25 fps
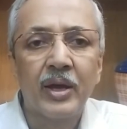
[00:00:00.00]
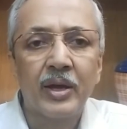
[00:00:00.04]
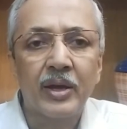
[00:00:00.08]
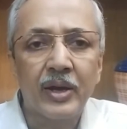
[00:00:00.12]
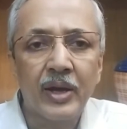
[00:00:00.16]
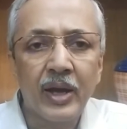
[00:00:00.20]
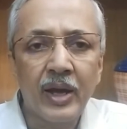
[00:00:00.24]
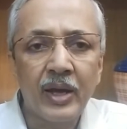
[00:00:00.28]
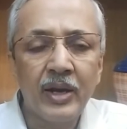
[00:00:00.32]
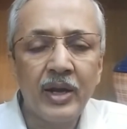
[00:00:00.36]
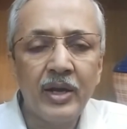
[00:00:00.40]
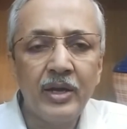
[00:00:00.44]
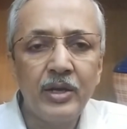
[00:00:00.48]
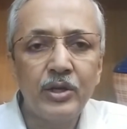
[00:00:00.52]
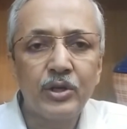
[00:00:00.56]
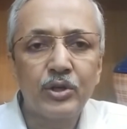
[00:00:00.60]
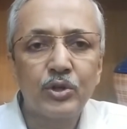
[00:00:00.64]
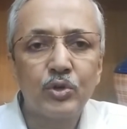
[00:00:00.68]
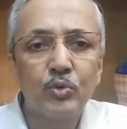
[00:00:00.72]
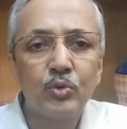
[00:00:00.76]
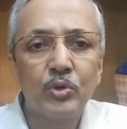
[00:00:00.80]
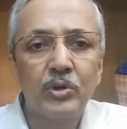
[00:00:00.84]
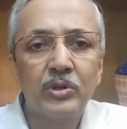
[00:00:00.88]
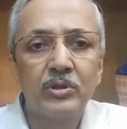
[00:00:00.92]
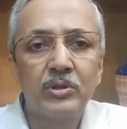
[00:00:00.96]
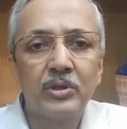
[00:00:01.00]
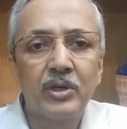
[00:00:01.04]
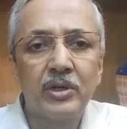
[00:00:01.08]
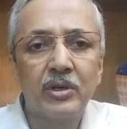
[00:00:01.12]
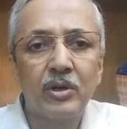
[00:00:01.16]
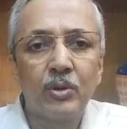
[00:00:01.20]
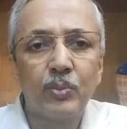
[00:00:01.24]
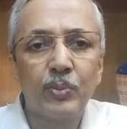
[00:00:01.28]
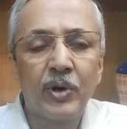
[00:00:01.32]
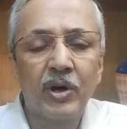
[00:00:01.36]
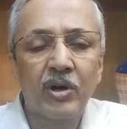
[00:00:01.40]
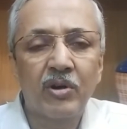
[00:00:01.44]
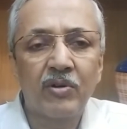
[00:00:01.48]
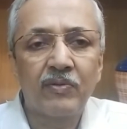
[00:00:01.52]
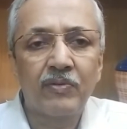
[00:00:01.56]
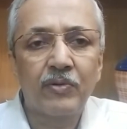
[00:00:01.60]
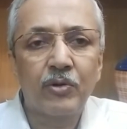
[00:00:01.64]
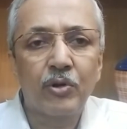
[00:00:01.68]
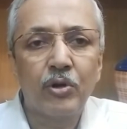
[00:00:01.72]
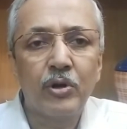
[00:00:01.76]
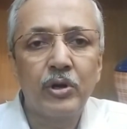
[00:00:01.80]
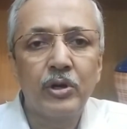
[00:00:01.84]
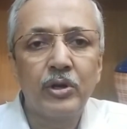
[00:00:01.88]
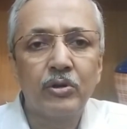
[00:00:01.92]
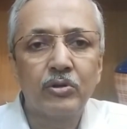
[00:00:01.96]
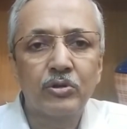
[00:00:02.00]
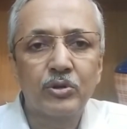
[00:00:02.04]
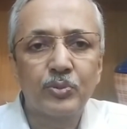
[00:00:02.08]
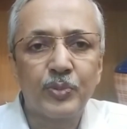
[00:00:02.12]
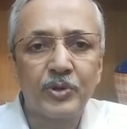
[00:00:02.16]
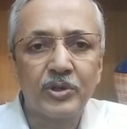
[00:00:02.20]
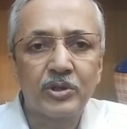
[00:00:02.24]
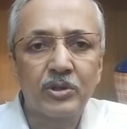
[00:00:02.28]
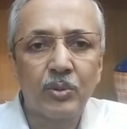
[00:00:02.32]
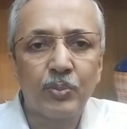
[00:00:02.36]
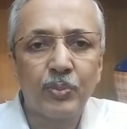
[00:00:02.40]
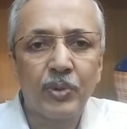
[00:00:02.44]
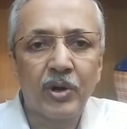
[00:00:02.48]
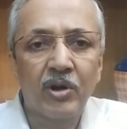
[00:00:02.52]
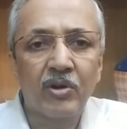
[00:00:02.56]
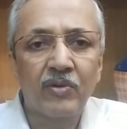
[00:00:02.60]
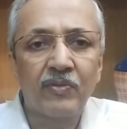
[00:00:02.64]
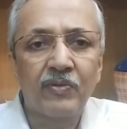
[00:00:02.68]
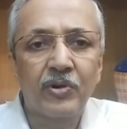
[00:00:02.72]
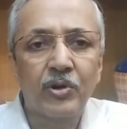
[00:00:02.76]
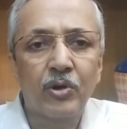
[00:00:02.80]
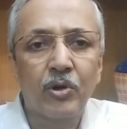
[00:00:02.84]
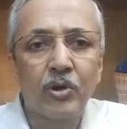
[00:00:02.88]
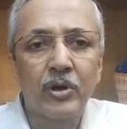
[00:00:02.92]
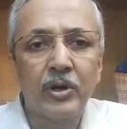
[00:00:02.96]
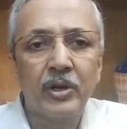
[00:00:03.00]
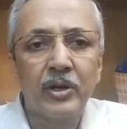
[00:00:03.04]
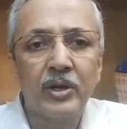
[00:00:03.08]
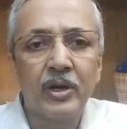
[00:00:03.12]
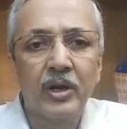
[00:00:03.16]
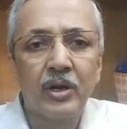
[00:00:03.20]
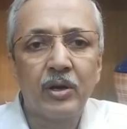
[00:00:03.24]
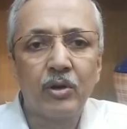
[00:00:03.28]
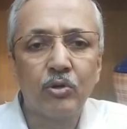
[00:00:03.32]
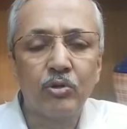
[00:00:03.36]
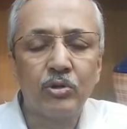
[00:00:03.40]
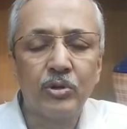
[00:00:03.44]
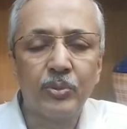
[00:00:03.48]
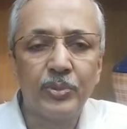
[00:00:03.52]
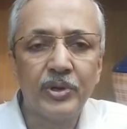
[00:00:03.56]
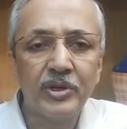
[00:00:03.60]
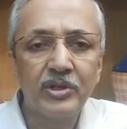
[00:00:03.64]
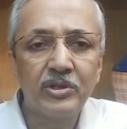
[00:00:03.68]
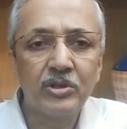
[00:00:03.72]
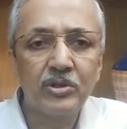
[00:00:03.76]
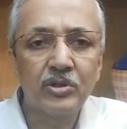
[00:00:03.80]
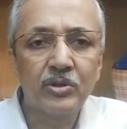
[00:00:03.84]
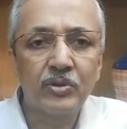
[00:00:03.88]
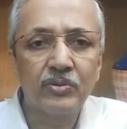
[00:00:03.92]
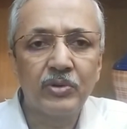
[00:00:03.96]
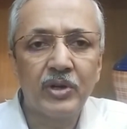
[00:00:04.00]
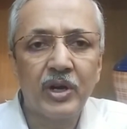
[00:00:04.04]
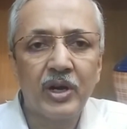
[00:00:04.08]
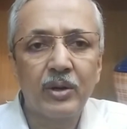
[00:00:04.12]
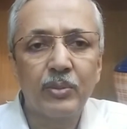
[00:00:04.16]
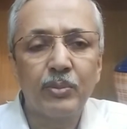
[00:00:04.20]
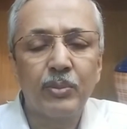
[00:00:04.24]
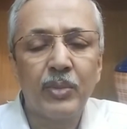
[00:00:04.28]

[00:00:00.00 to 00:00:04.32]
can I issue a general power of attorney or special power of attorney, and on the basis of that